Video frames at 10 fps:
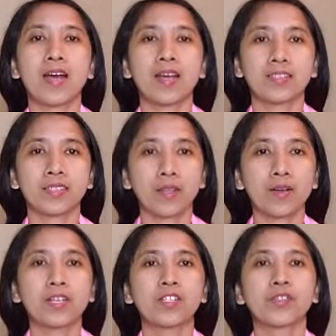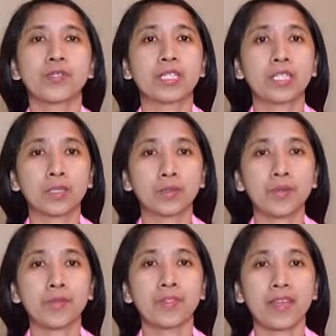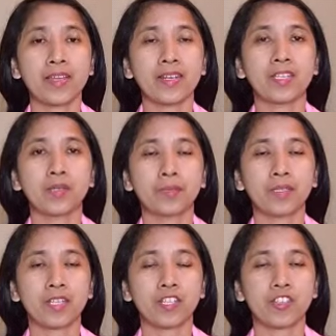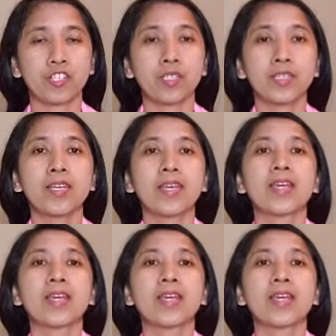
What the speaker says: as long as you include that in the petition